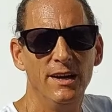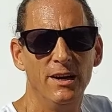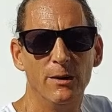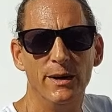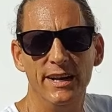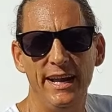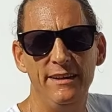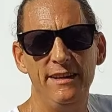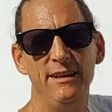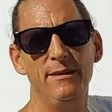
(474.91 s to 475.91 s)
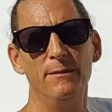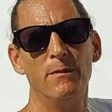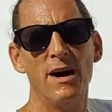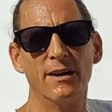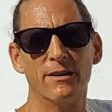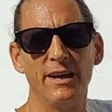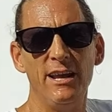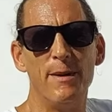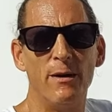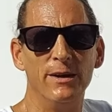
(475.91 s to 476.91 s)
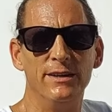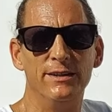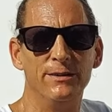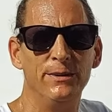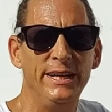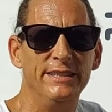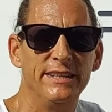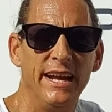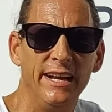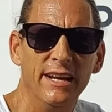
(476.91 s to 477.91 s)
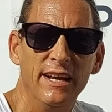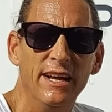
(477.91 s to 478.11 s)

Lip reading: You know, when AT moniker came out into e-skate,